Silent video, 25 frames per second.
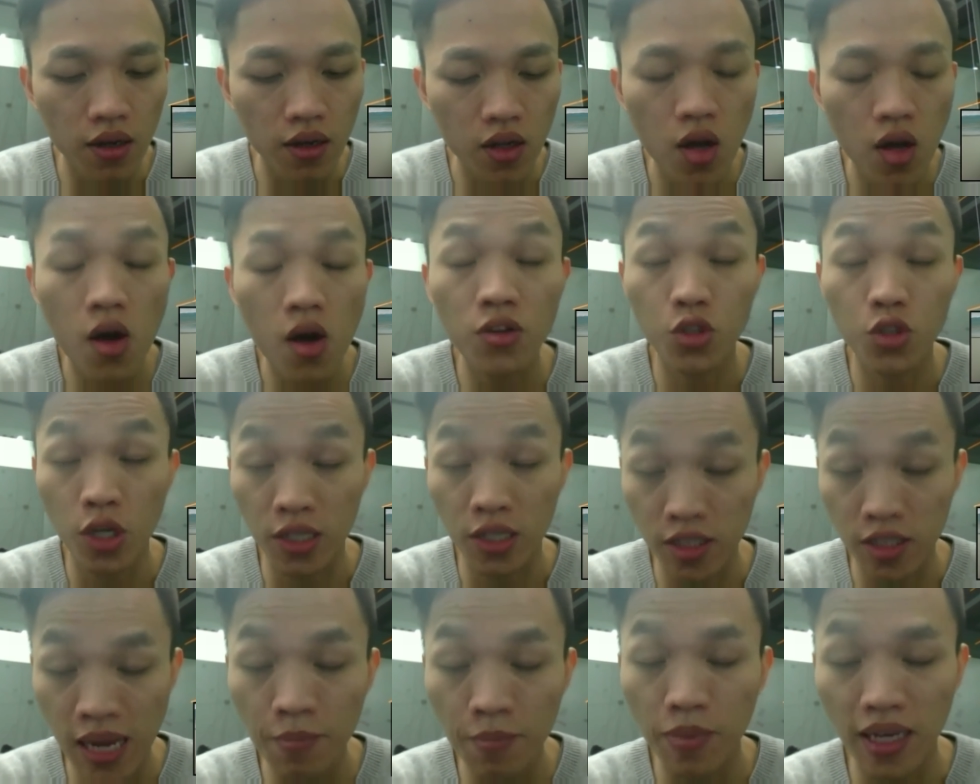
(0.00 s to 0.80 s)

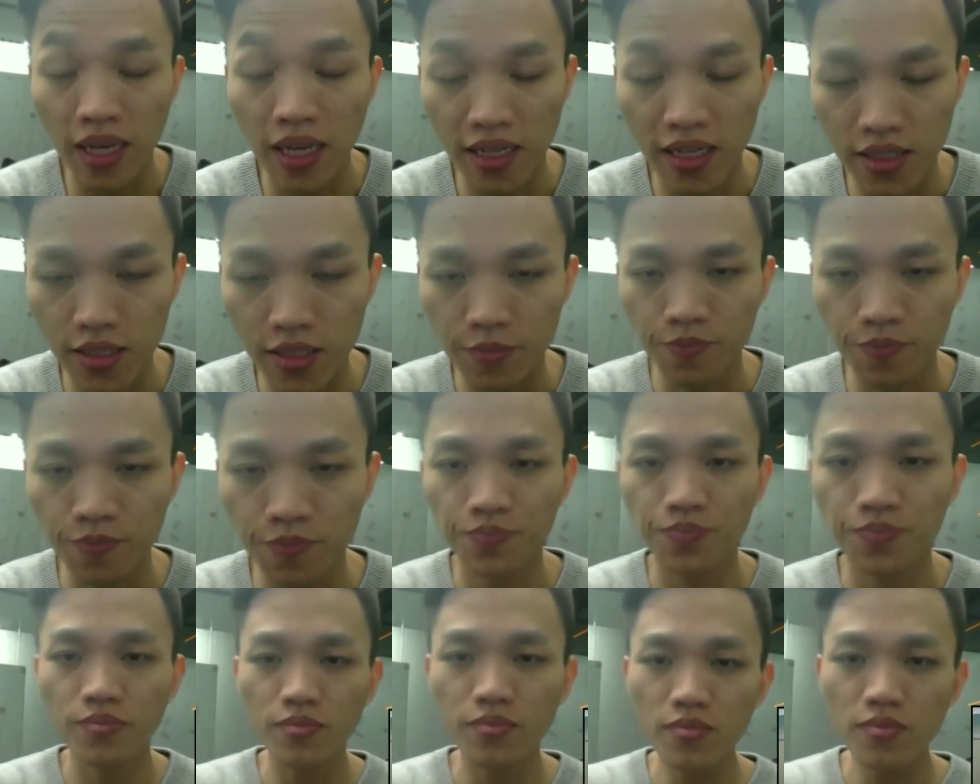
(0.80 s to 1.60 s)
contract templates.
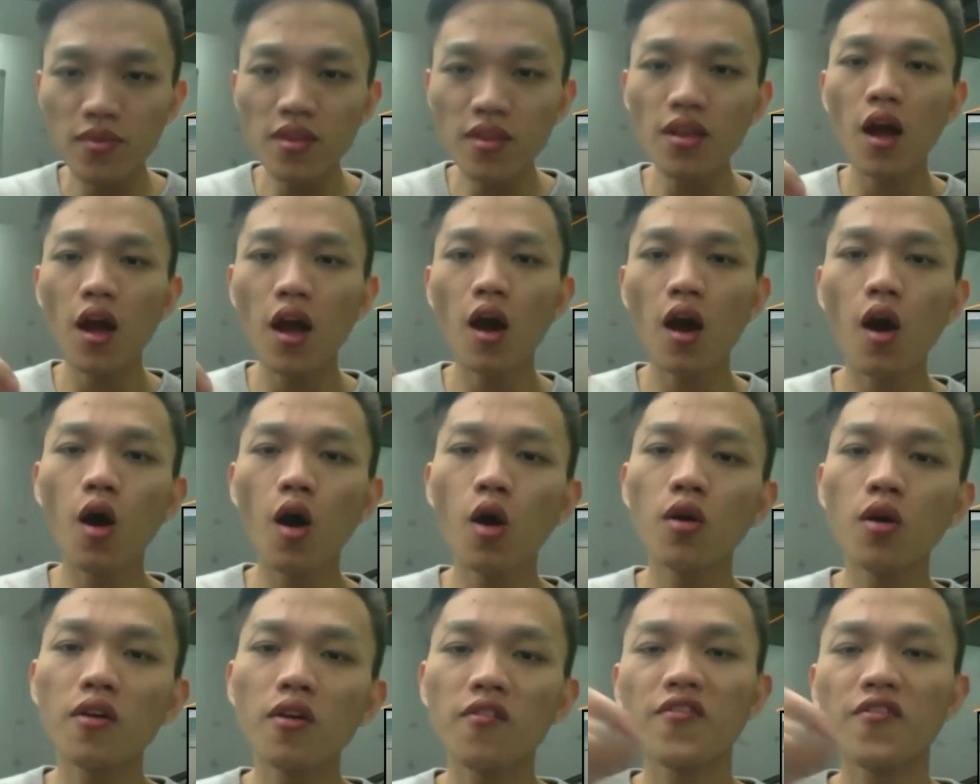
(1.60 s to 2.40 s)

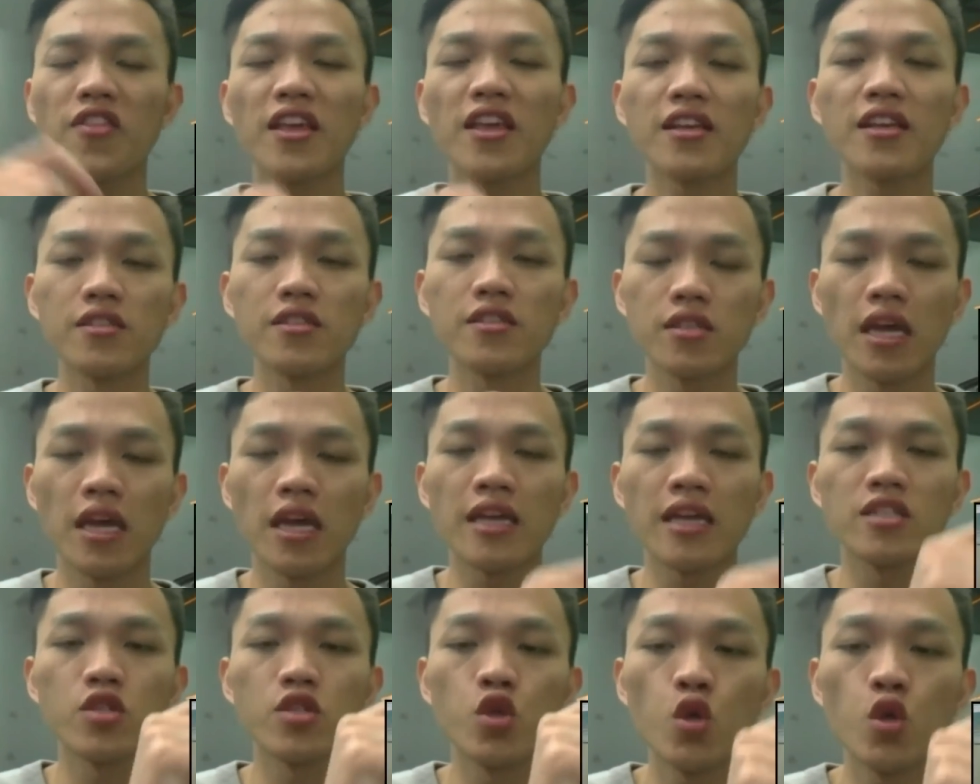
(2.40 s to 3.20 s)
All of the things
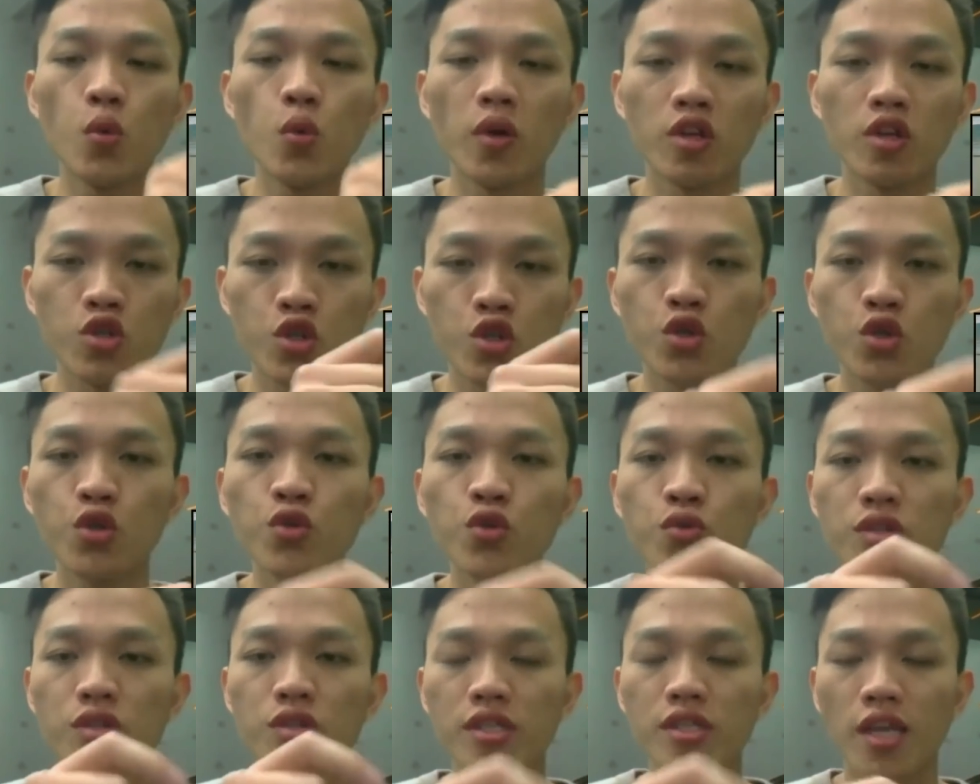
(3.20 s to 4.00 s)
is you want to
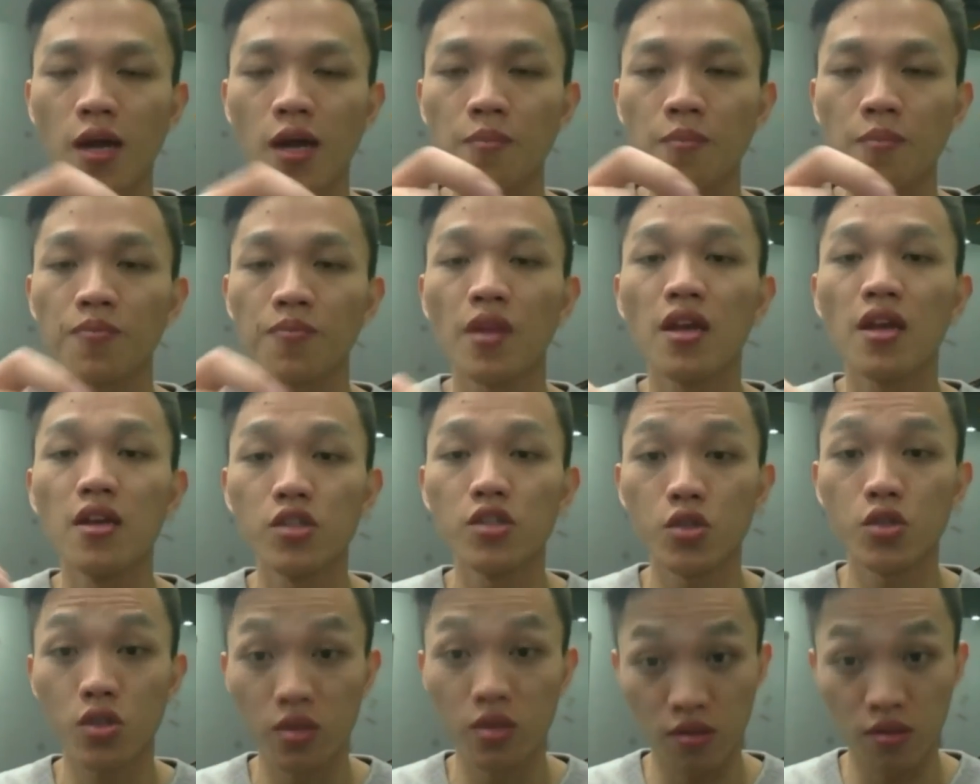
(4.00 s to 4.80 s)
choose some
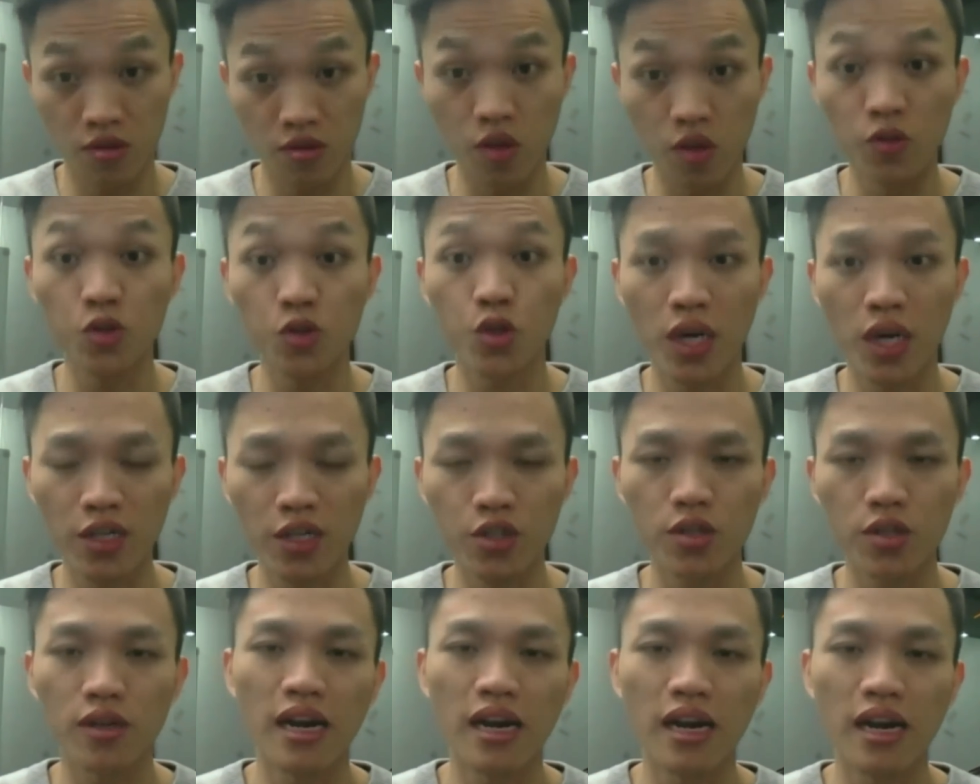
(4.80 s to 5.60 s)
deal
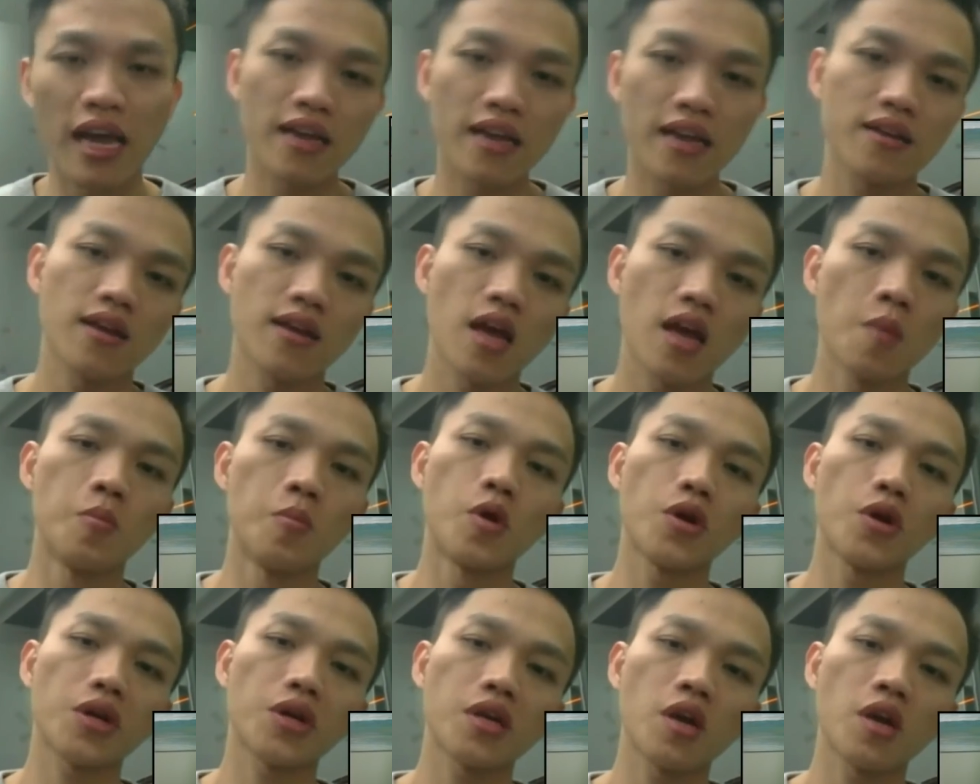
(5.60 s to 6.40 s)
structure like
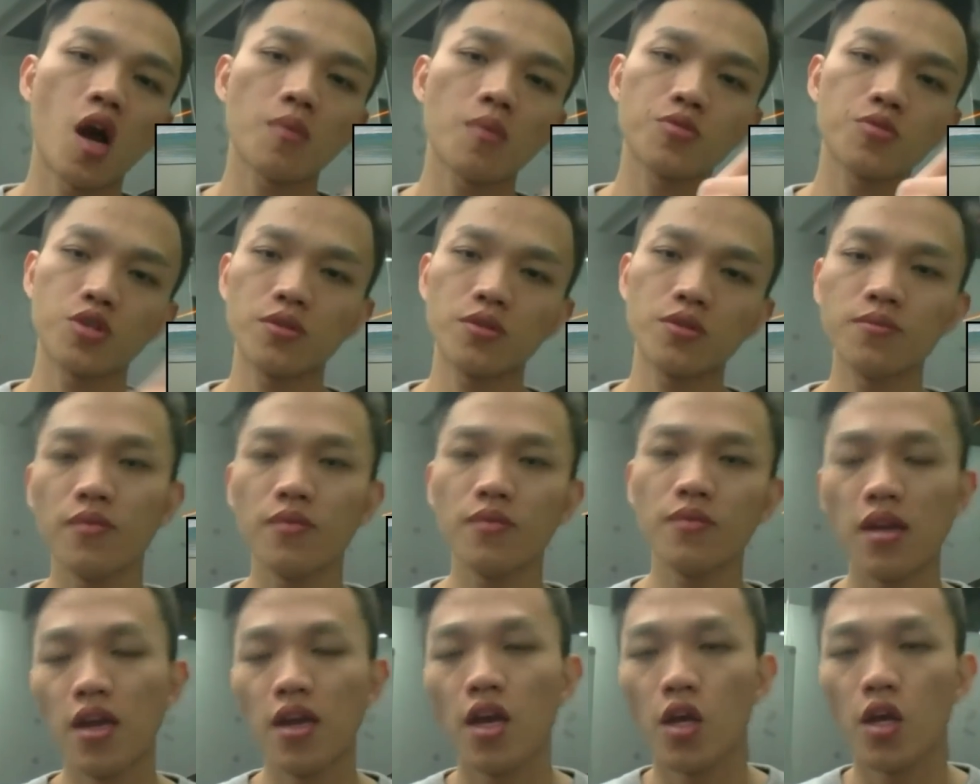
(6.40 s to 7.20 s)
American option,
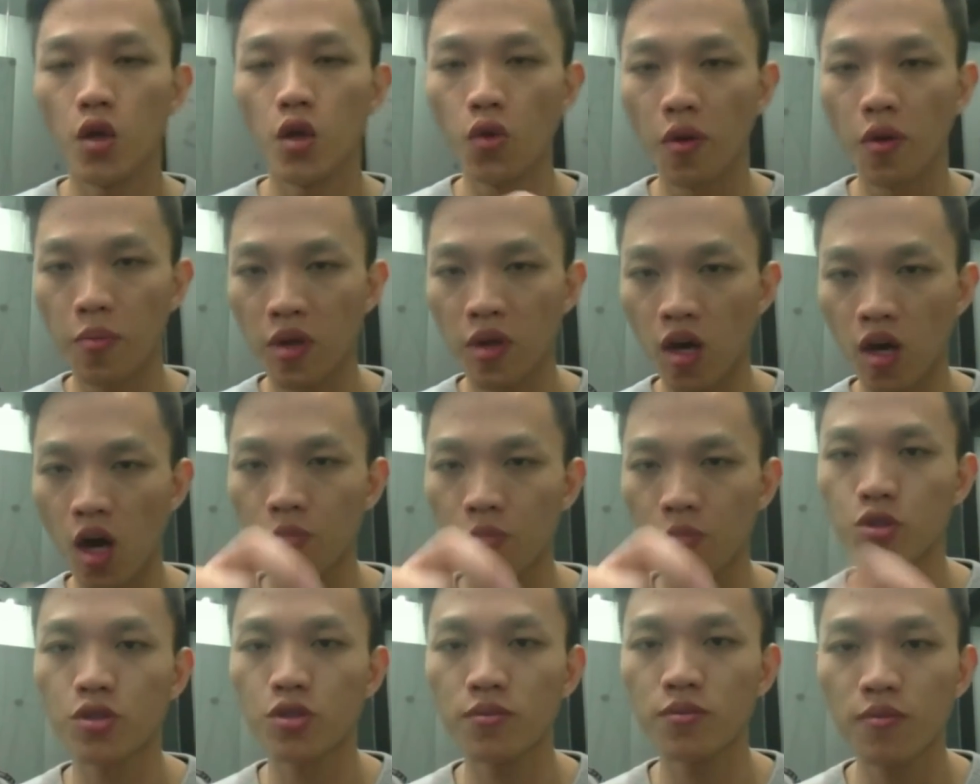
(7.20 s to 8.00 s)
European
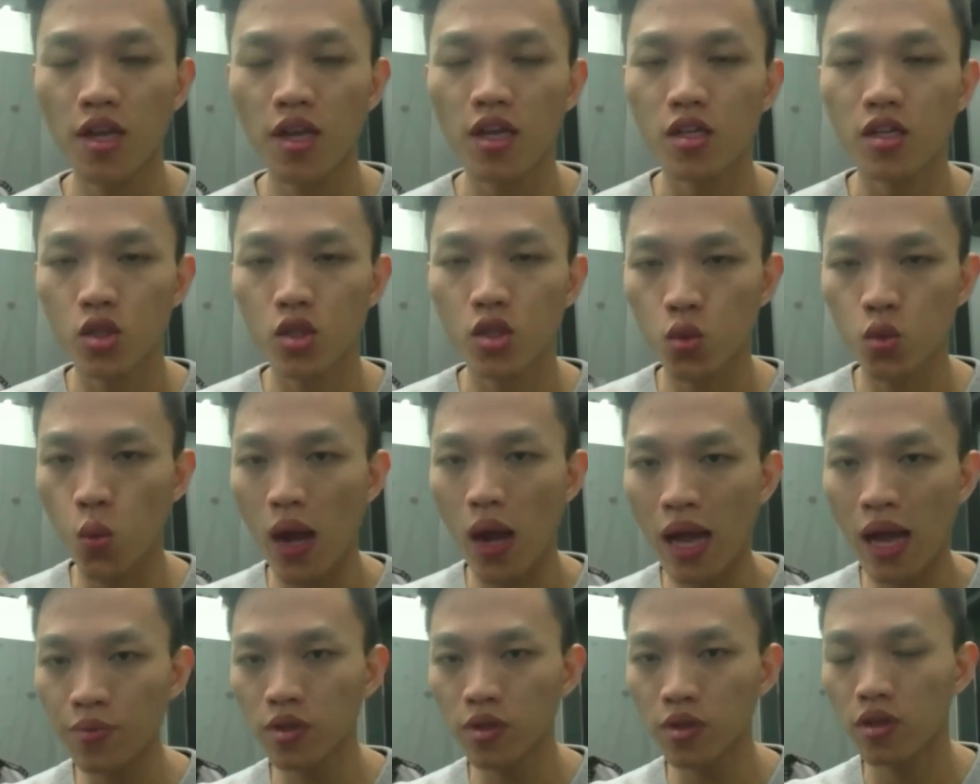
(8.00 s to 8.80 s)
option,
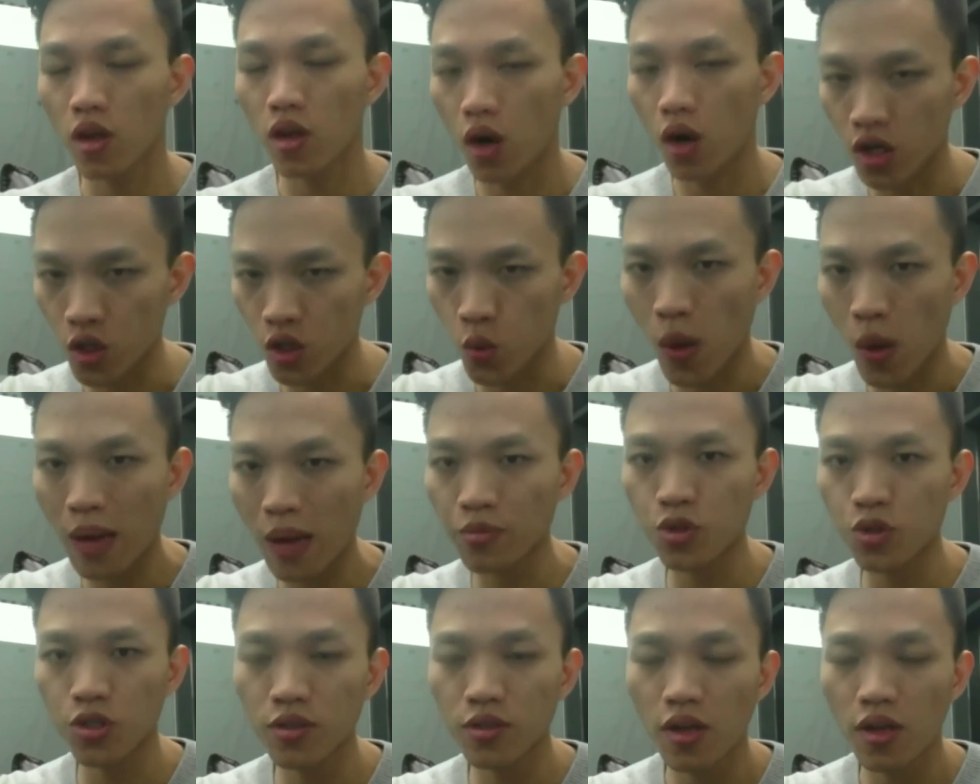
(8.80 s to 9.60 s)
swap or
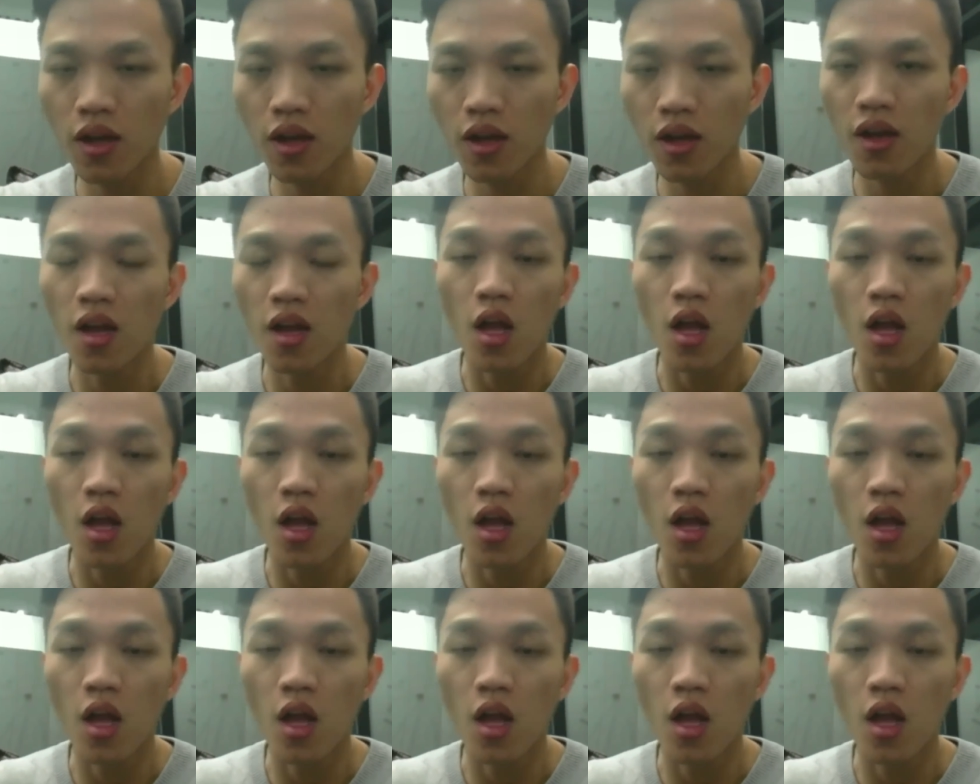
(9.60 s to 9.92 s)
swaption.